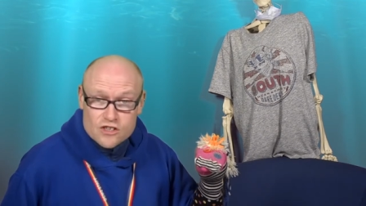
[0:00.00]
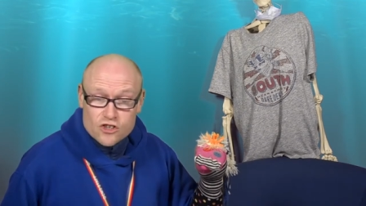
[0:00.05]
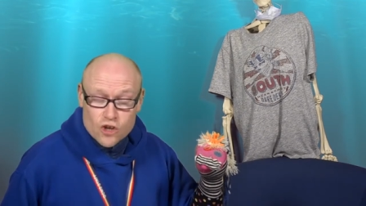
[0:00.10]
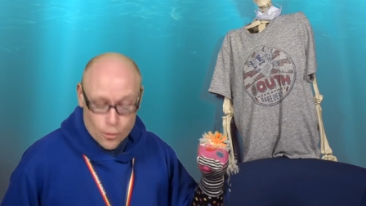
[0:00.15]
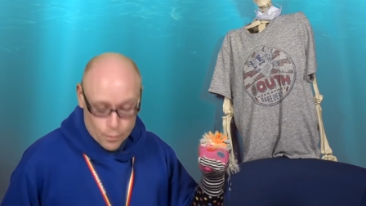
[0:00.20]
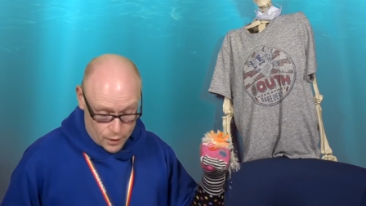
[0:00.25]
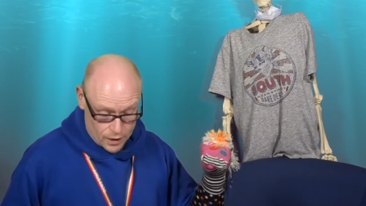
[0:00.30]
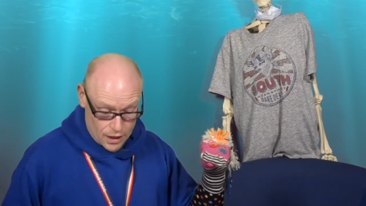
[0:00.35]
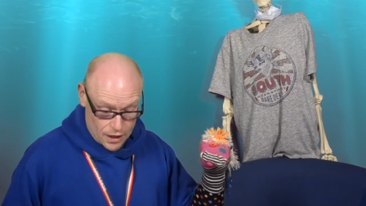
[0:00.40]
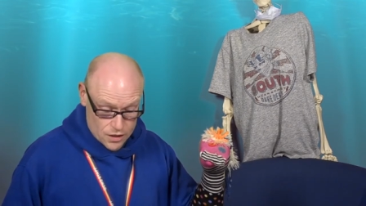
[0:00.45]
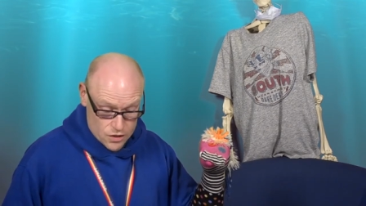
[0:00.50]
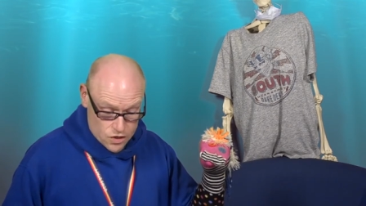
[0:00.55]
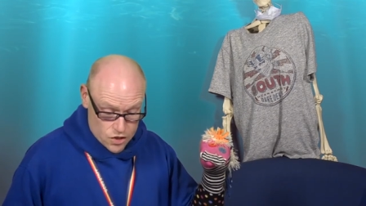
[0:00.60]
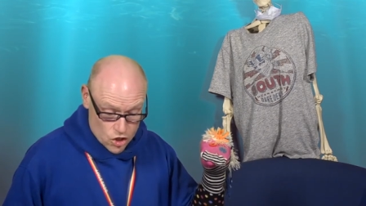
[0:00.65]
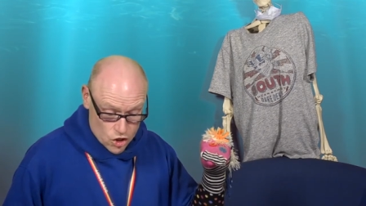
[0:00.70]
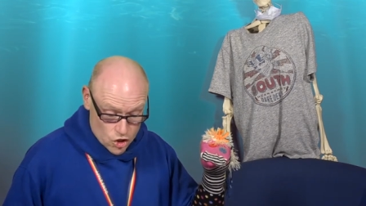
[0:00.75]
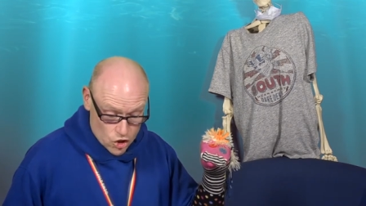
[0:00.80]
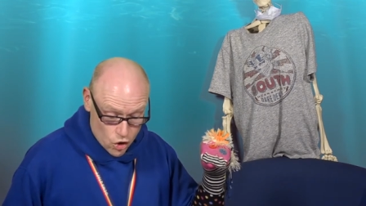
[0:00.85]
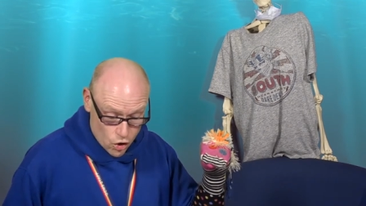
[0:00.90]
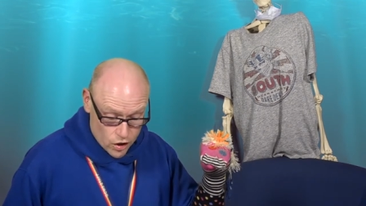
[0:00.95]
Tompkins
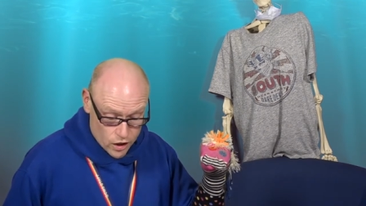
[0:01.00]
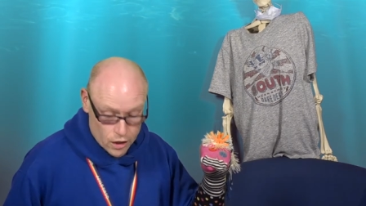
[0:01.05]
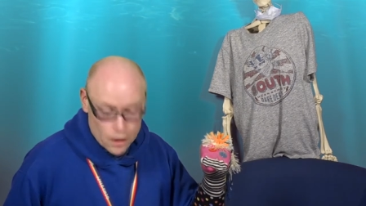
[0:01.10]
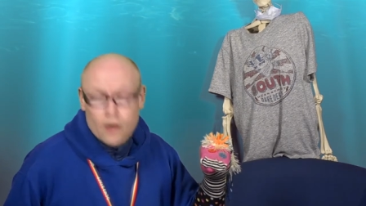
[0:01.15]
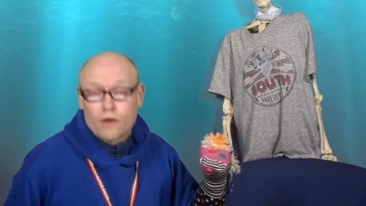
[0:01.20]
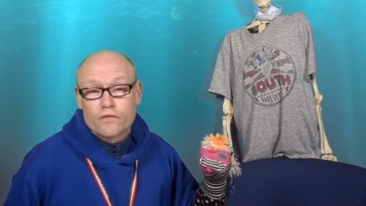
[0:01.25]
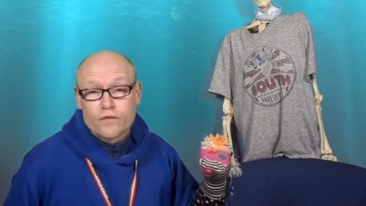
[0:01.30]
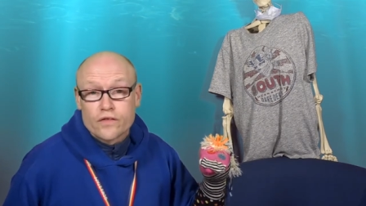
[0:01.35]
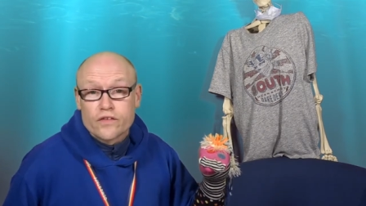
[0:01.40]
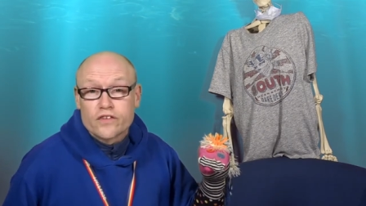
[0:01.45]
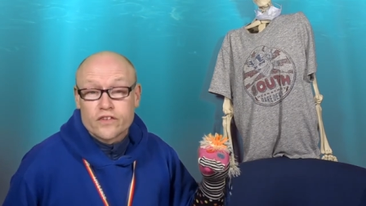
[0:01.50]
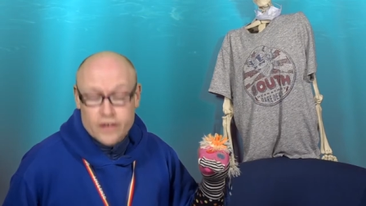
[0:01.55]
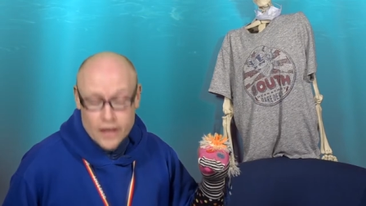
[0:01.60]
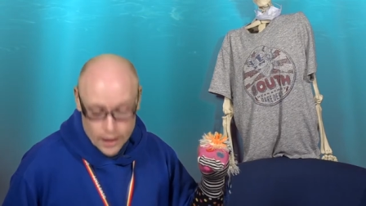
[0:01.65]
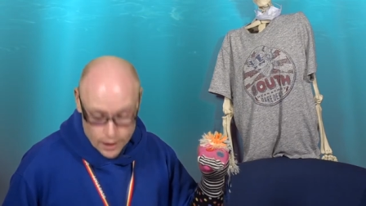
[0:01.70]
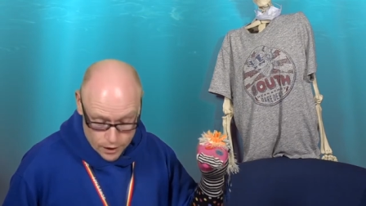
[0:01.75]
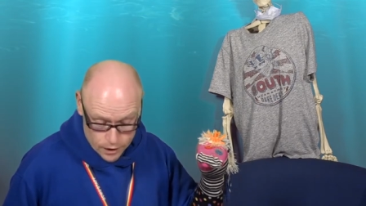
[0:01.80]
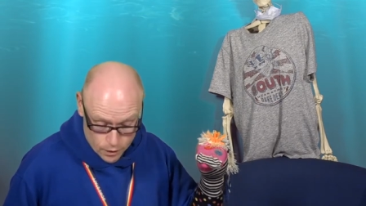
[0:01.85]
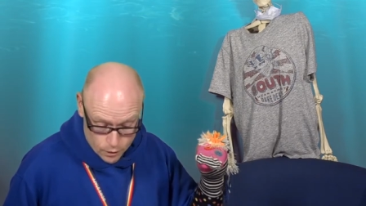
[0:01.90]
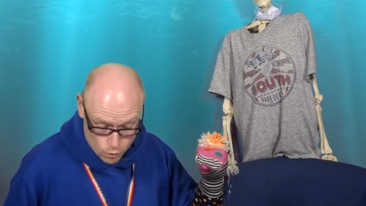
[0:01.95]
knocking over the
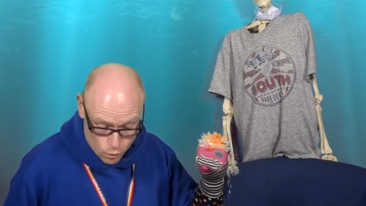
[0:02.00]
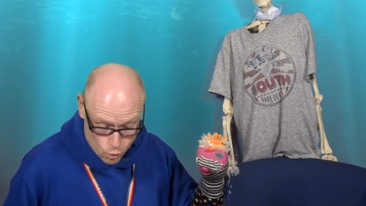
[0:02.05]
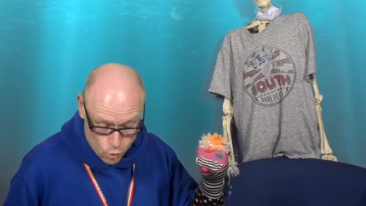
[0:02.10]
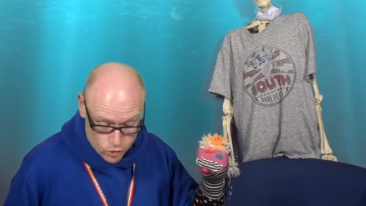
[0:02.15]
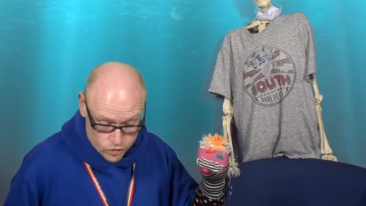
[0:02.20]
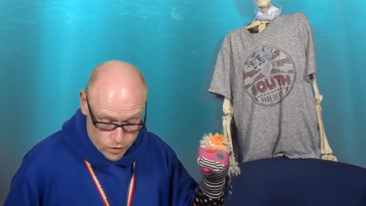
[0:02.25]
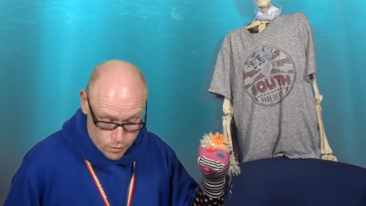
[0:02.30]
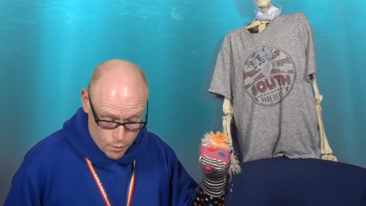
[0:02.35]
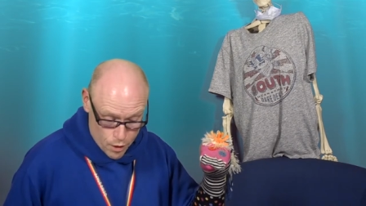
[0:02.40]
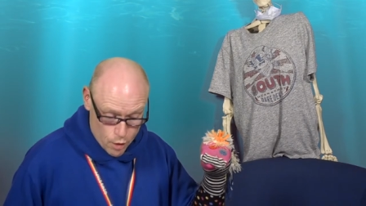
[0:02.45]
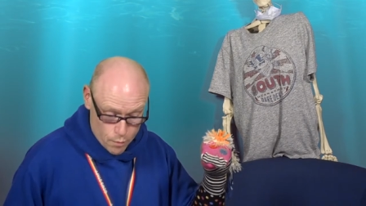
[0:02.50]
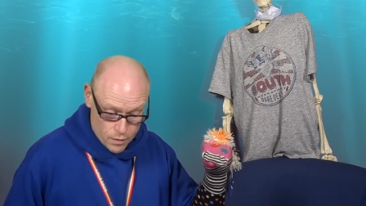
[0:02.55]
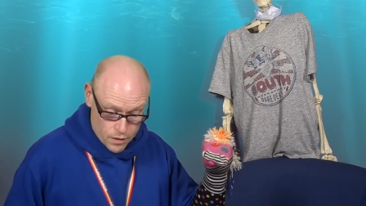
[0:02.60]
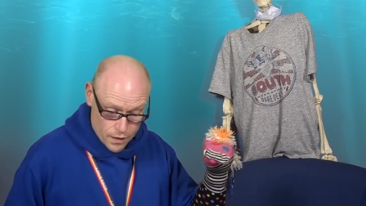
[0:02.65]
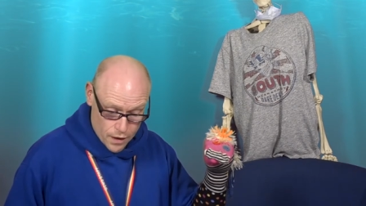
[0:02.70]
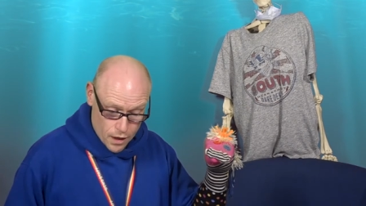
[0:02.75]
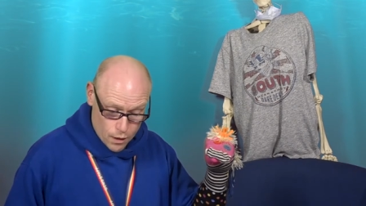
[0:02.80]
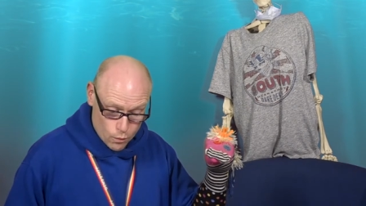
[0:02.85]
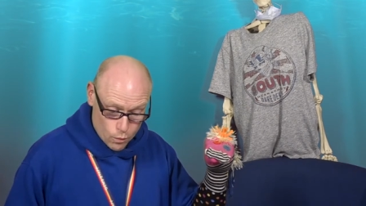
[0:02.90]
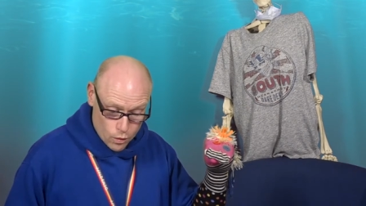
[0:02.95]
skeleton, what a moment
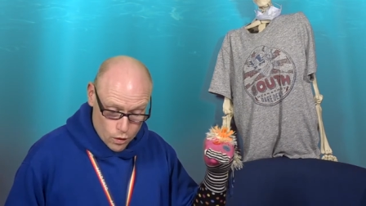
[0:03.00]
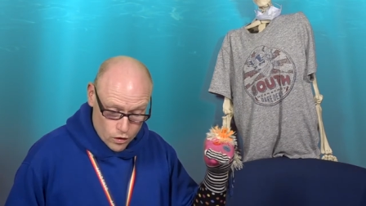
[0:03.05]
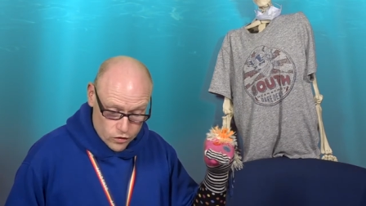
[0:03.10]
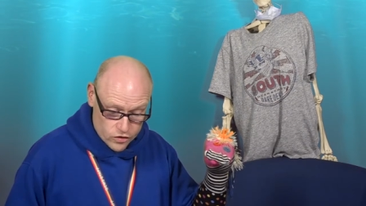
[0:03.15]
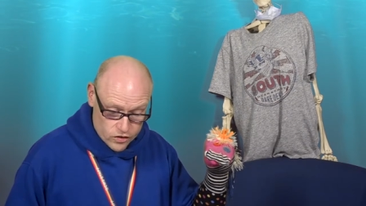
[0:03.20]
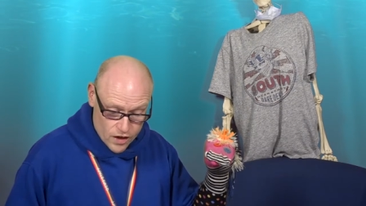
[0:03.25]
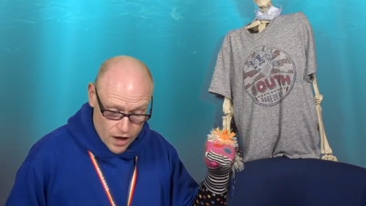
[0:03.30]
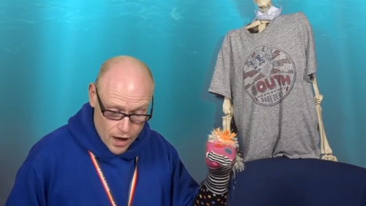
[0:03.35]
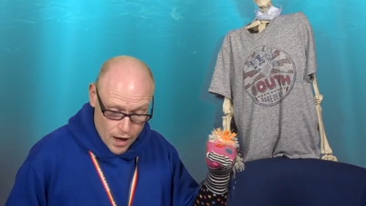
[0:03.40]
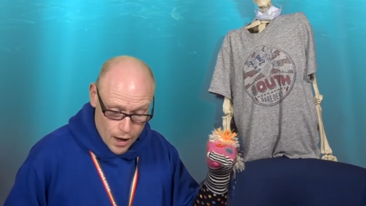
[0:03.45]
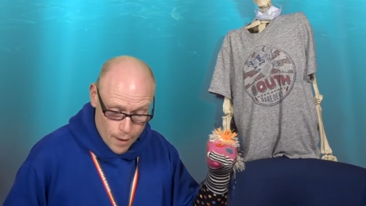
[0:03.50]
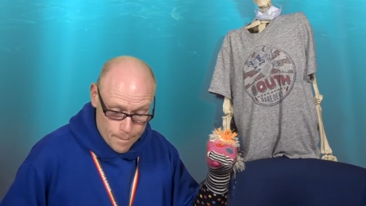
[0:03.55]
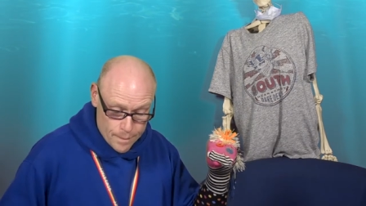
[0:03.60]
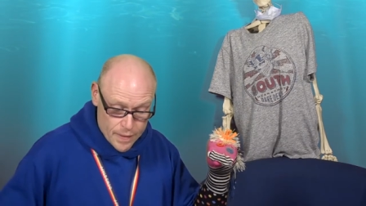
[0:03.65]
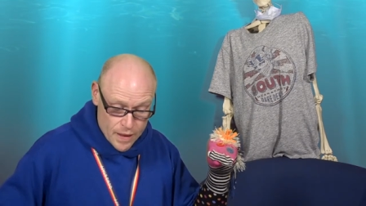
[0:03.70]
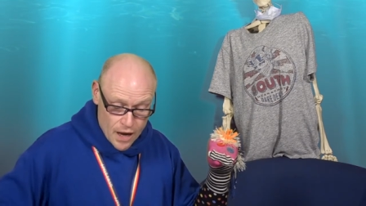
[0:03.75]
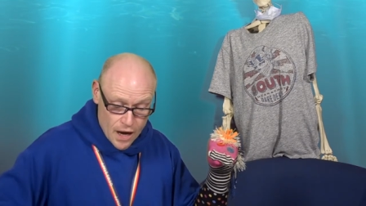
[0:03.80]
that was, um,